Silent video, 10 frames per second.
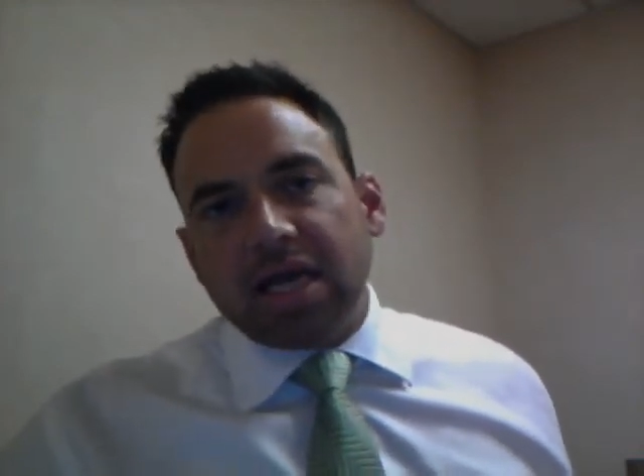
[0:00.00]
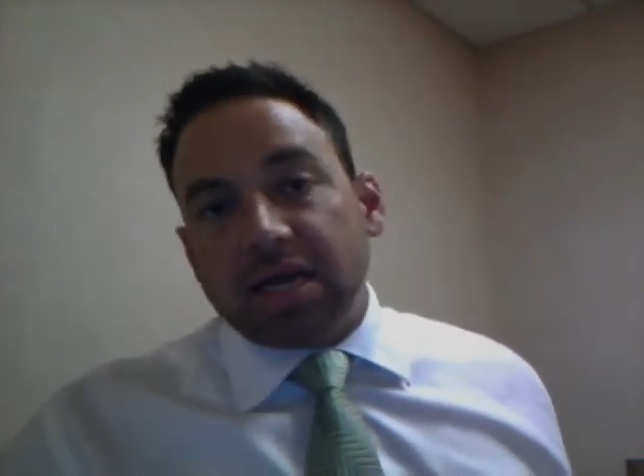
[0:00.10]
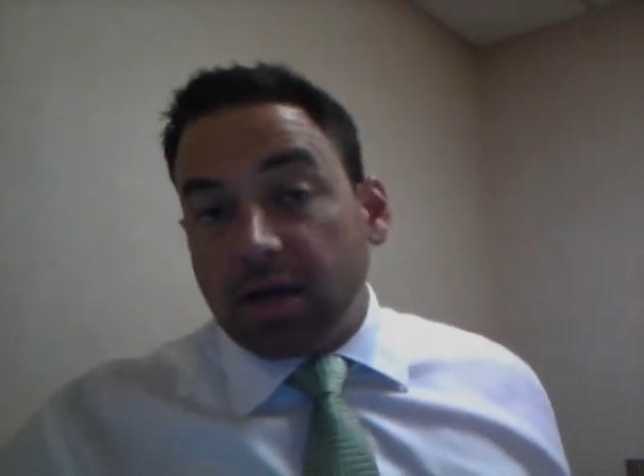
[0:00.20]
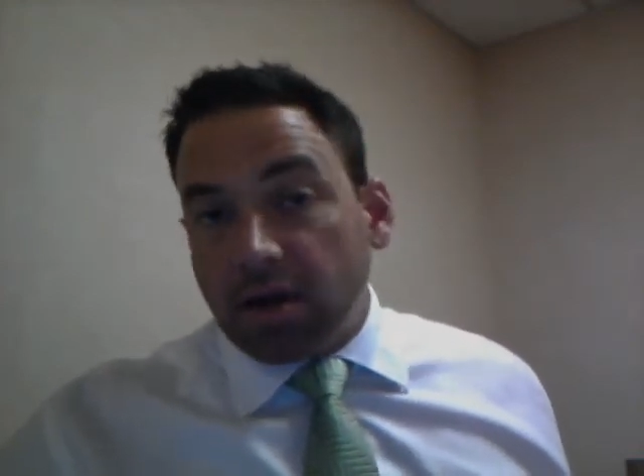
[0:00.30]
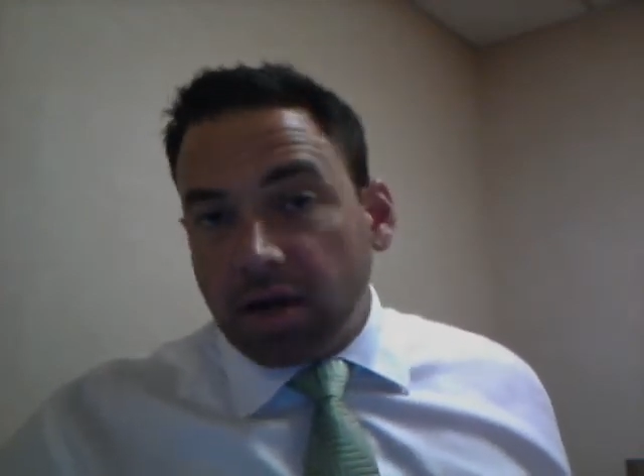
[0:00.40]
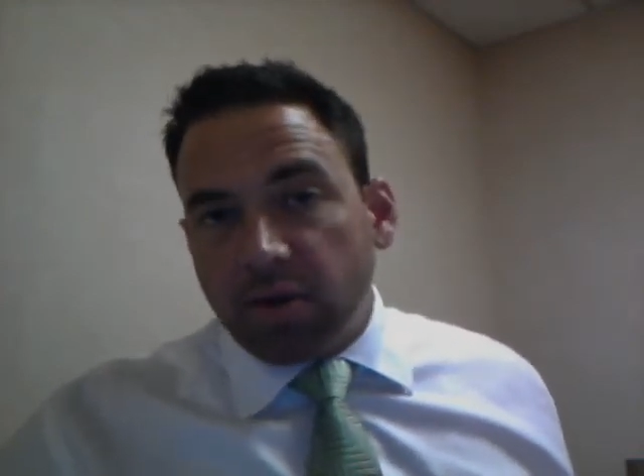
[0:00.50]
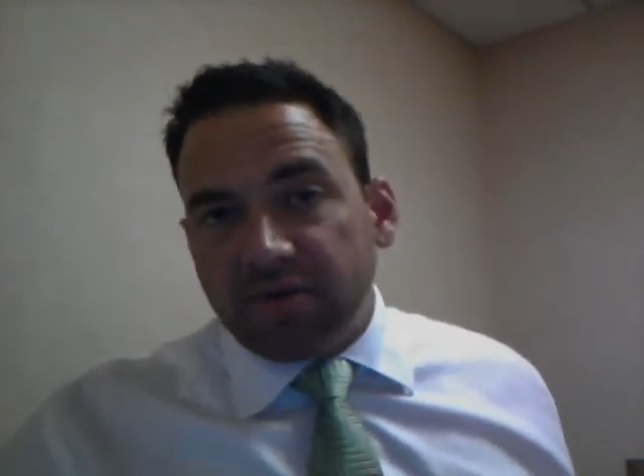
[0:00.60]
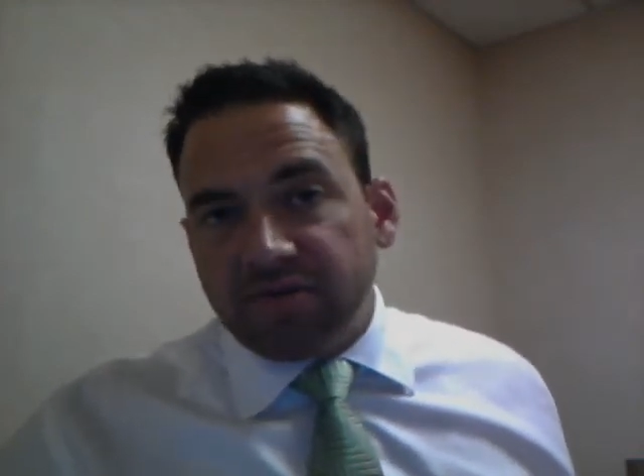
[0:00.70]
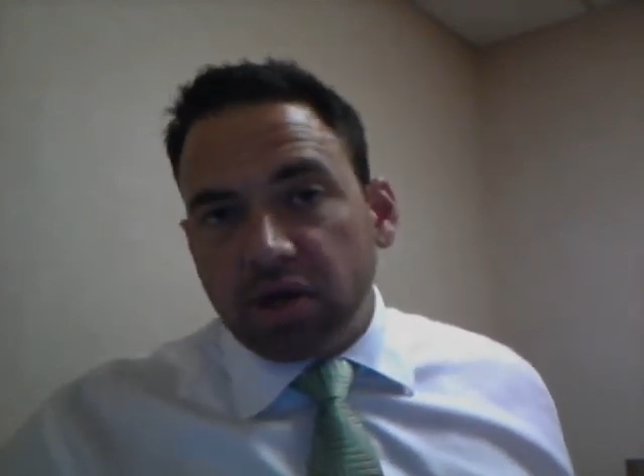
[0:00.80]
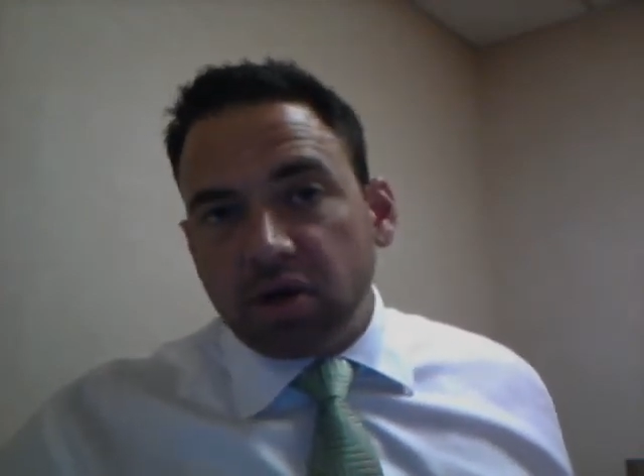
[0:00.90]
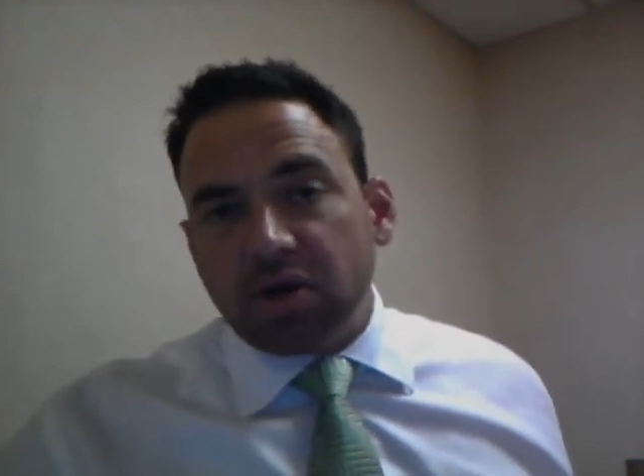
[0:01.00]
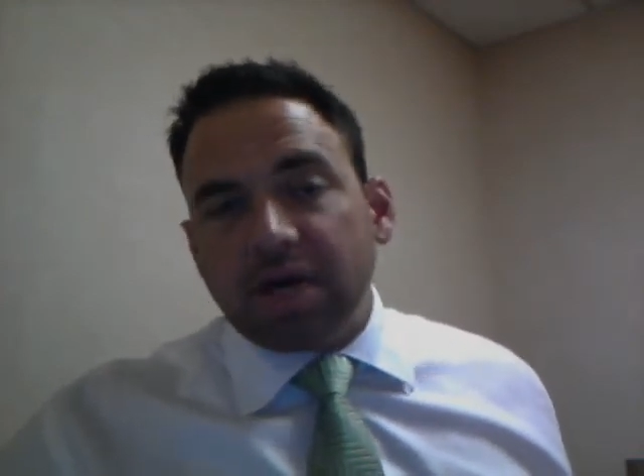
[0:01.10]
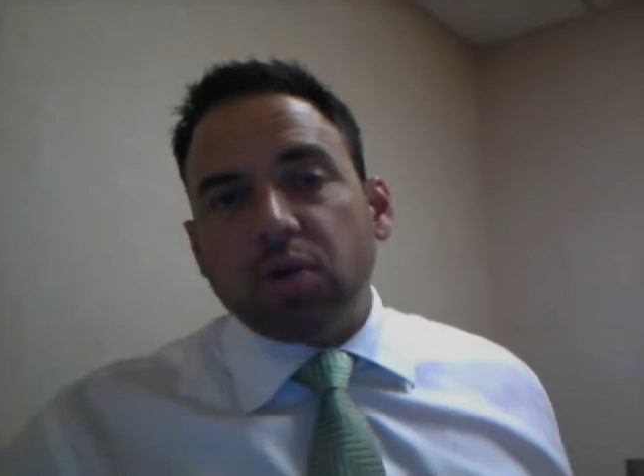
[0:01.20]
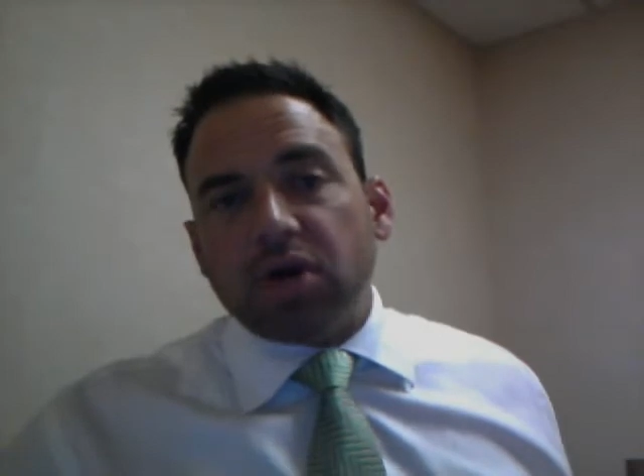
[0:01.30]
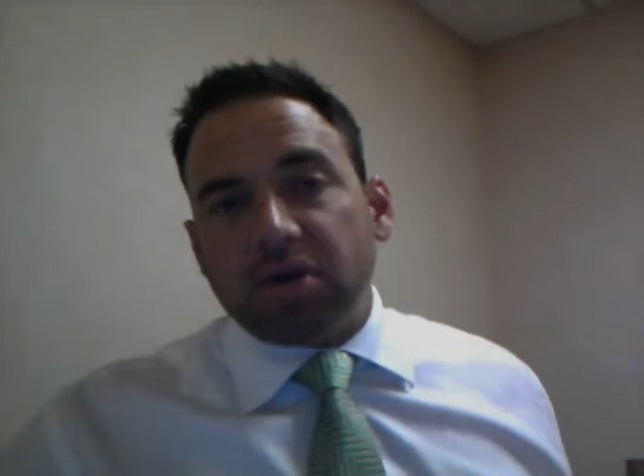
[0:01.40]
year in review
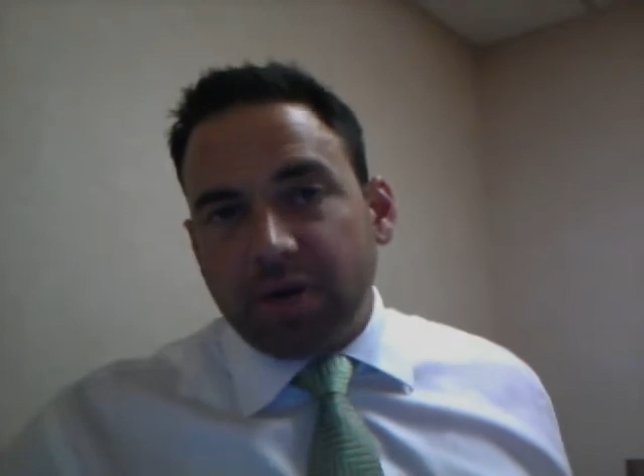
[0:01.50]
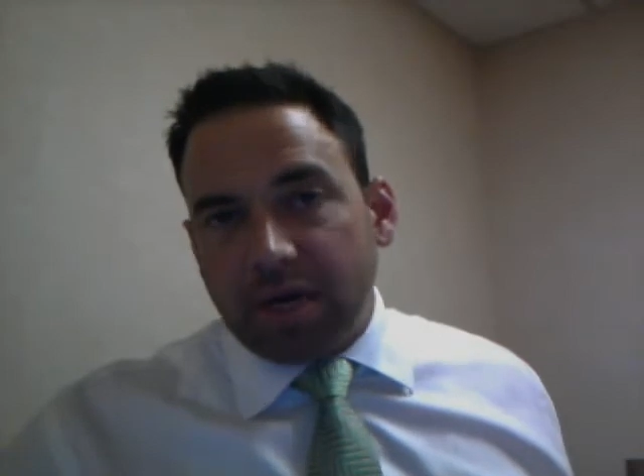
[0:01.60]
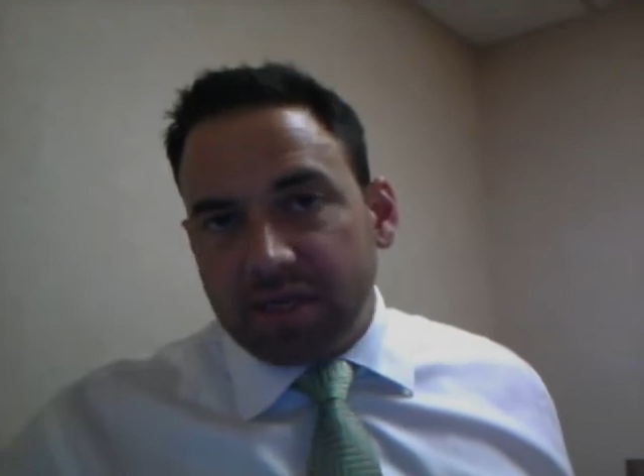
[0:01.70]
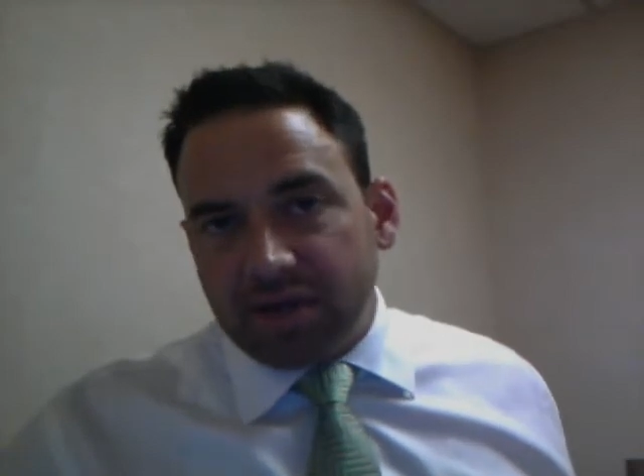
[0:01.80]
and we'll compare